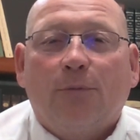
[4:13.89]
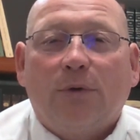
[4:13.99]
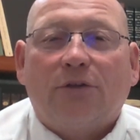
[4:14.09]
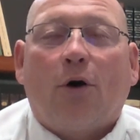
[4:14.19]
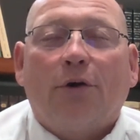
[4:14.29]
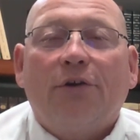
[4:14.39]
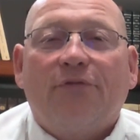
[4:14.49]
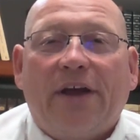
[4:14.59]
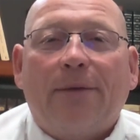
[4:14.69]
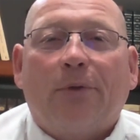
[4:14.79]
with all your
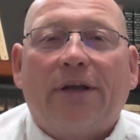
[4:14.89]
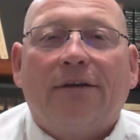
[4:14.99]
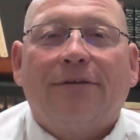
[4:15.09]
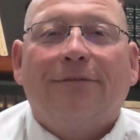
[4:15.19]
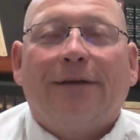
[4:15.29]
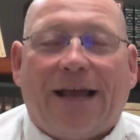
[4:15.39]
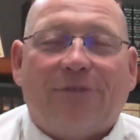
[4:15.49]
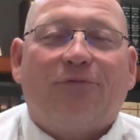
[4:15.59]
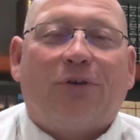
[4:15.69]
family and